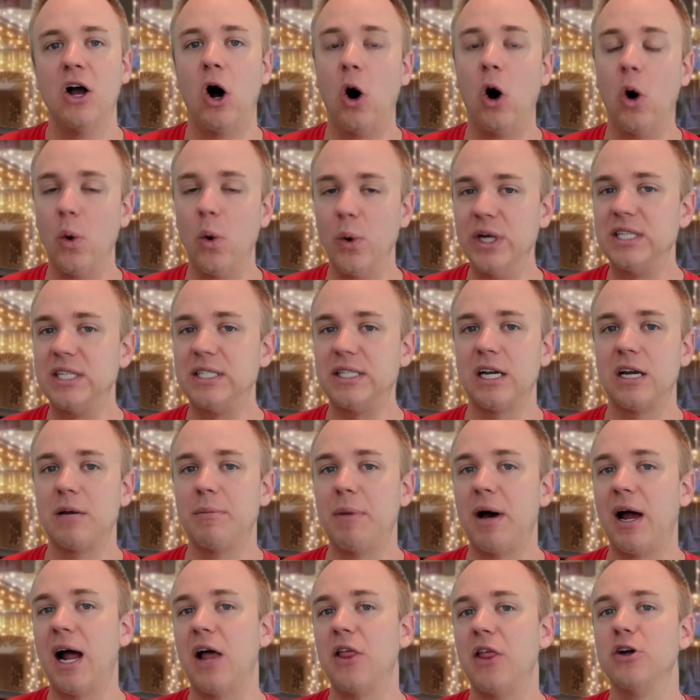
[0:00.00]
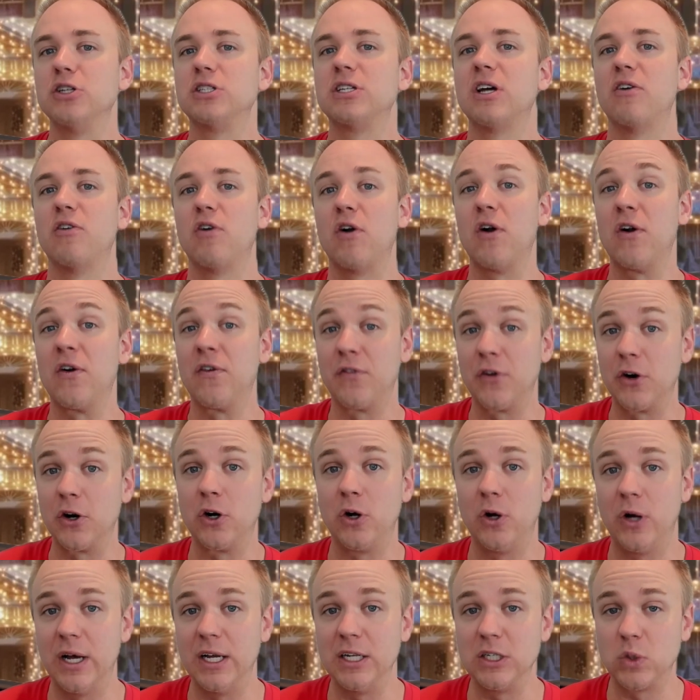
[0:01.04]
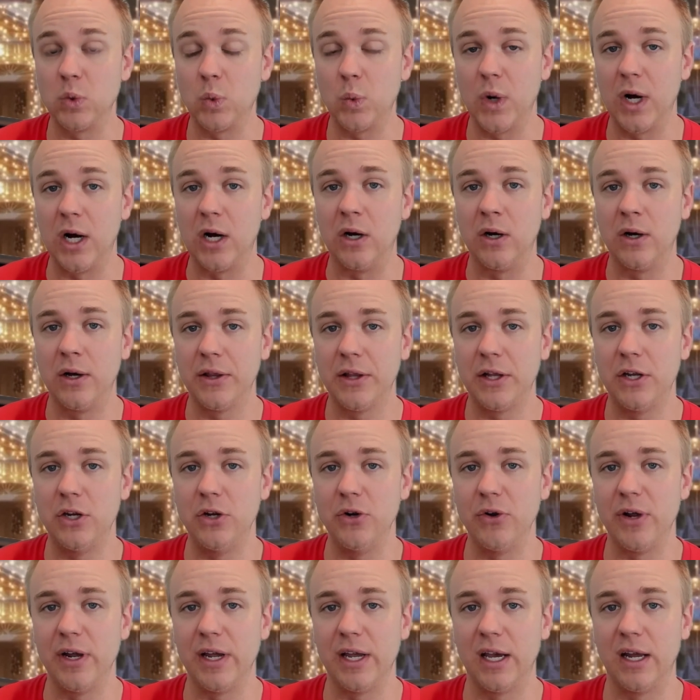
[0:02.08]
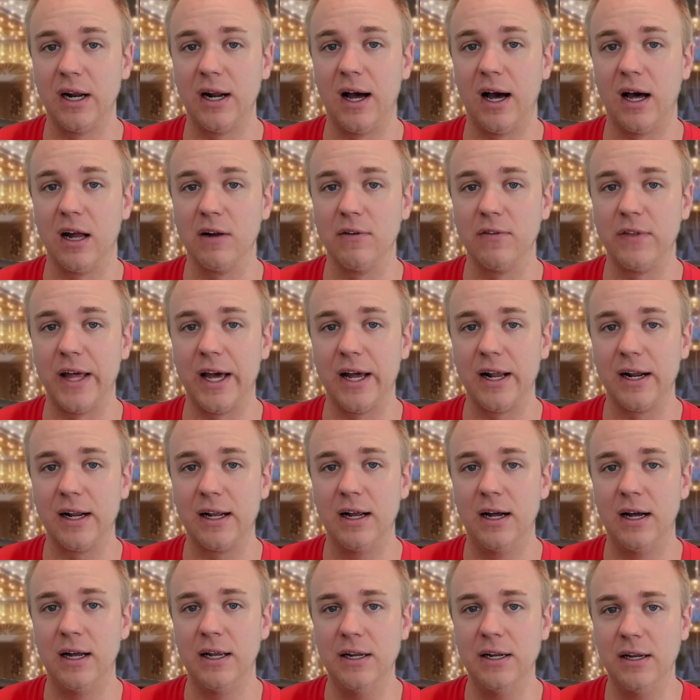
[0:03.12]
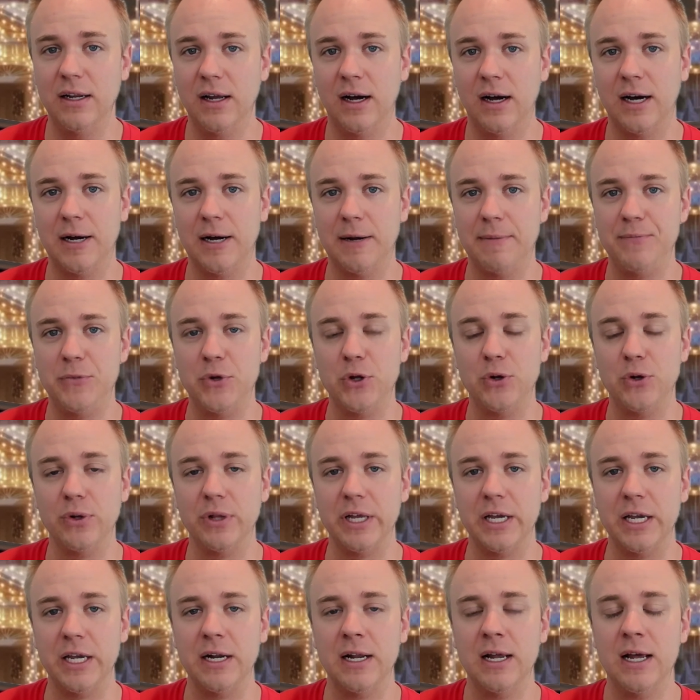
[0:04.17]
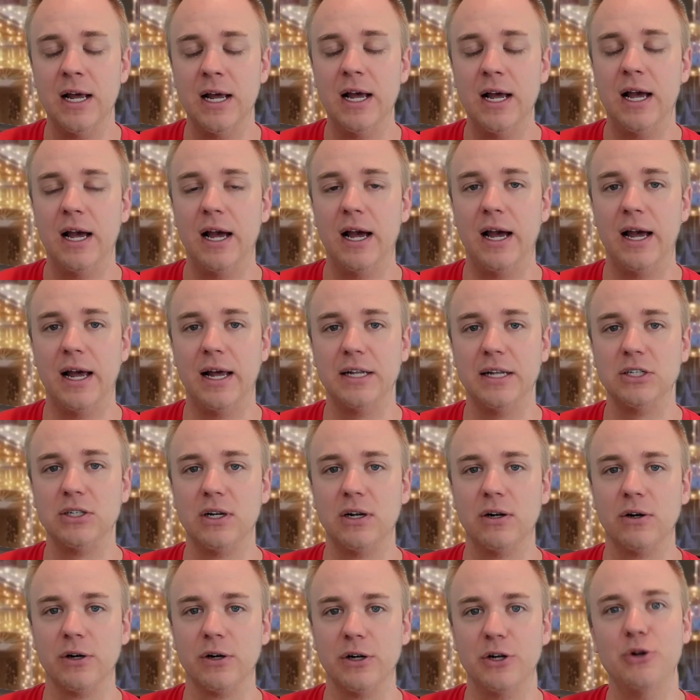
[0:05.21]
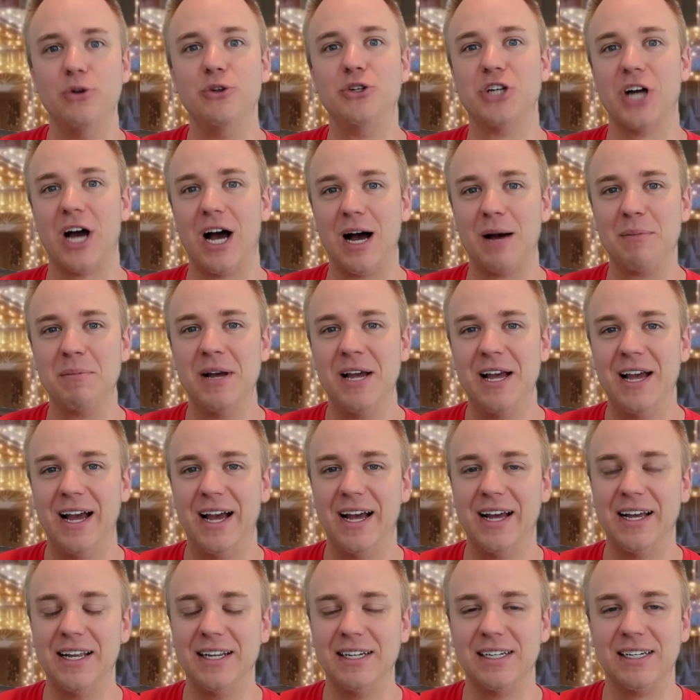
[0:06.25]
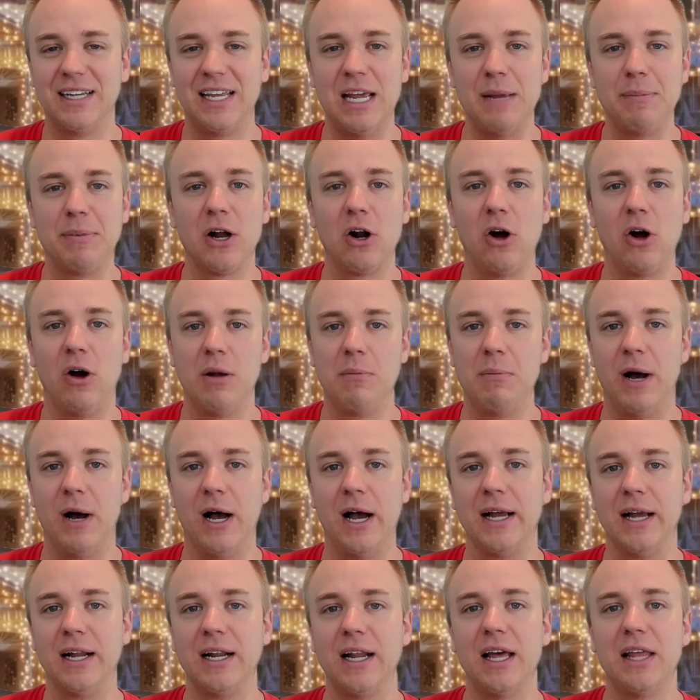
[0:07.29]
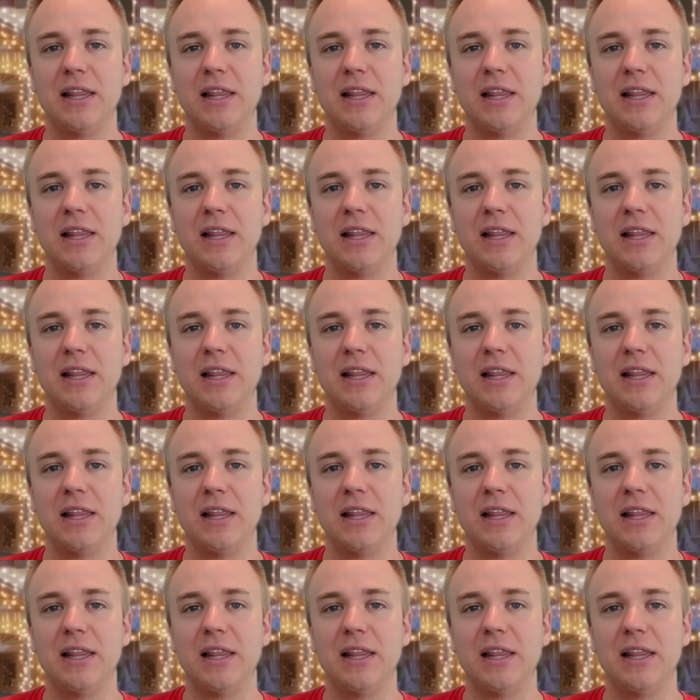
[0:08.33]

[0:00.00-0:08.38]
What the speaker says: Always think about how there's a referral as well that you can get out of that new lead and or new job, and keep that all in mind.